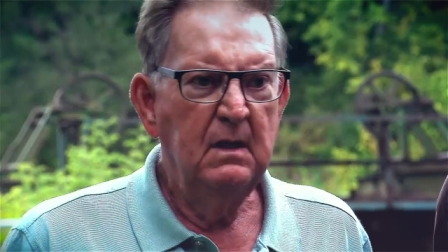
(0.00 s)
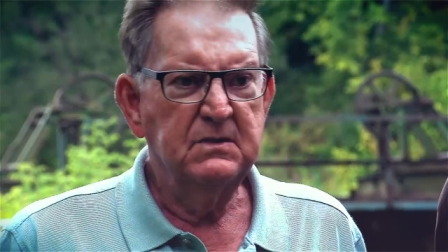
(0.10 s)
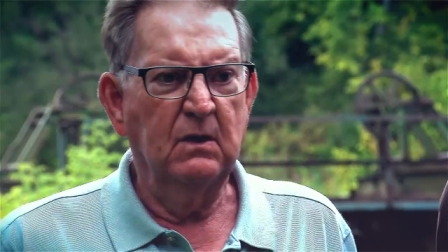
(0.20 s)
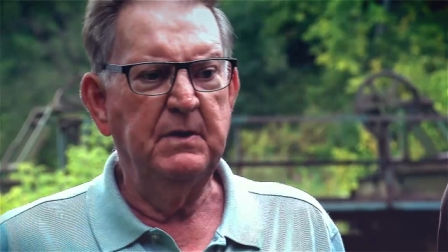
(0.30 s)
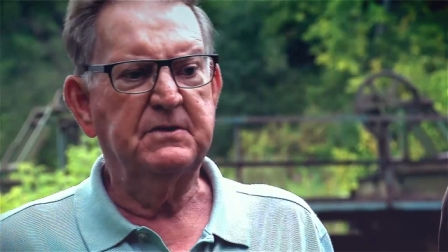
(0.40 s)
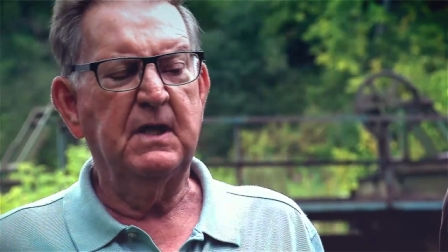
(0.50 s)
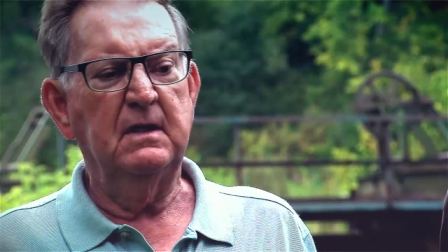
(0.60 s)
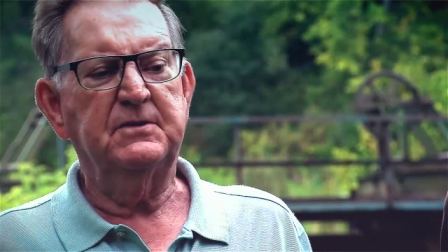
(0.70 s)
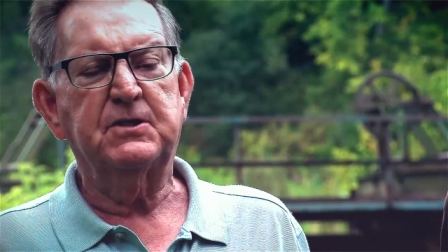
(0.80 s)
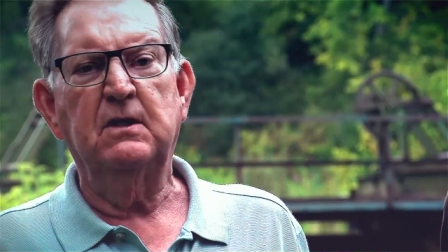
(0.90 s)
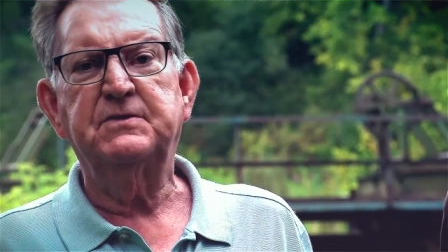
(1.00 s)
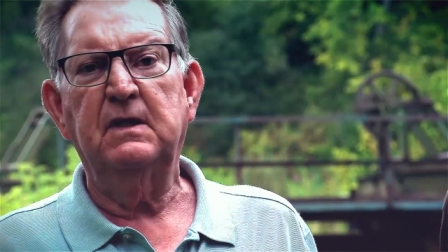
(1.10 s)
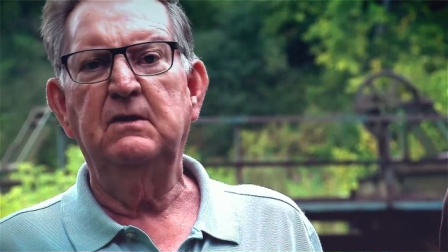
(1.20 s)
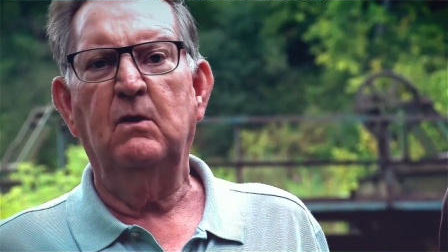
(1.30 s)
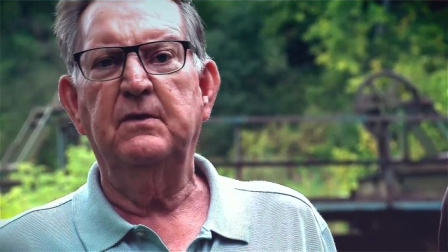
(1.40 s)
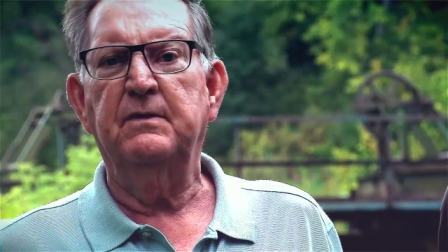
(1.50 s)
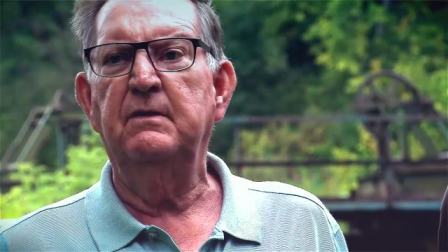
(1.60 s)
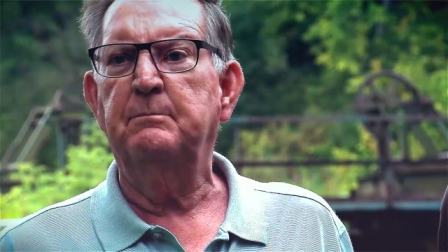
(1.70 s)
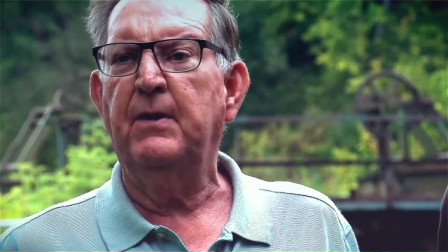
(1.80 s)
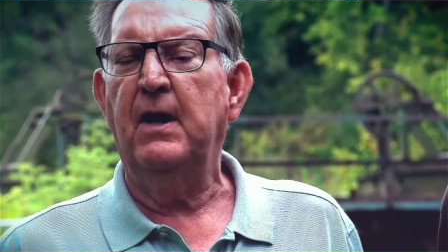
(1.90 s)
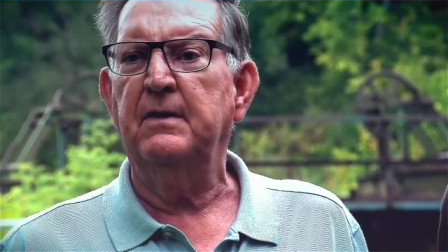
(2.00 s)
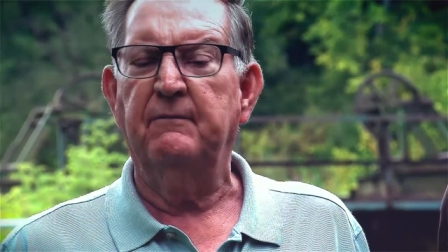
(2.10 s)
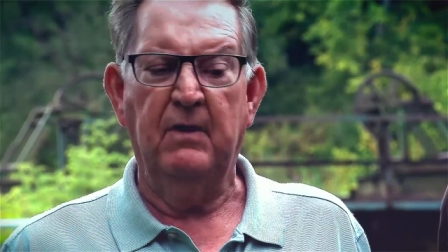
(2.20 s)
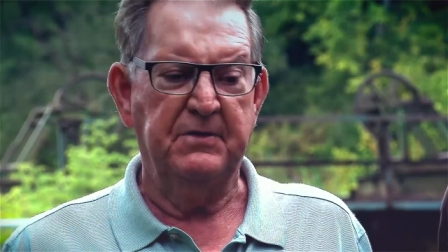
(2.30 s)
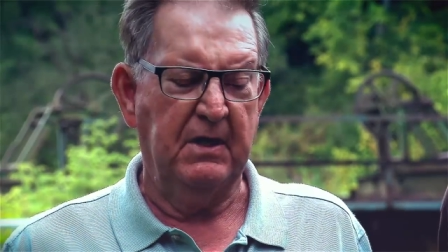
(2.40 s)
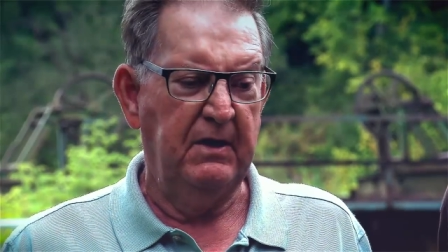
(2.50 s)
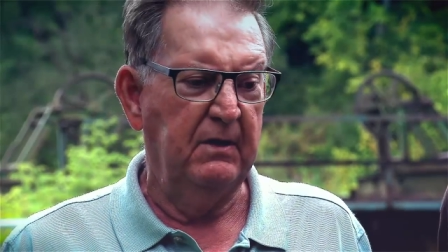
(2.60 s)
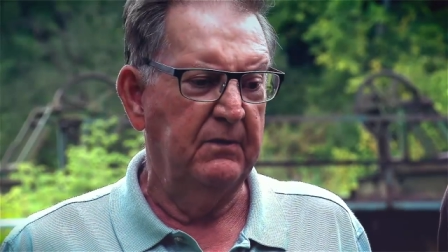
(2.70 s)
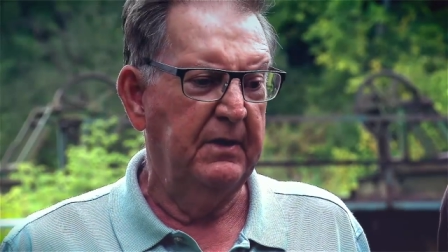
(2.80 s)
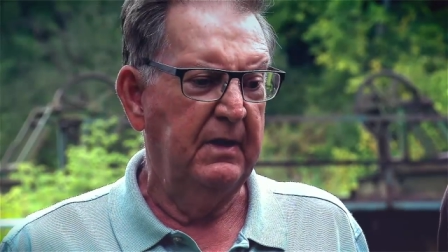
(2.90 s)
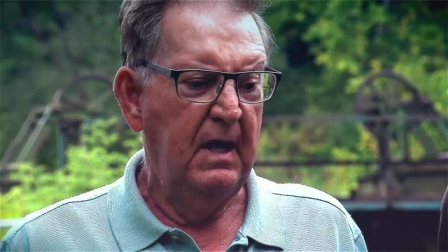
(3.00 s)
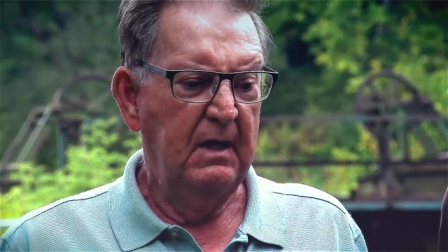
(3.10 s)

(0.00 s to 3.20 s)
So we started searching northern part of Ontario and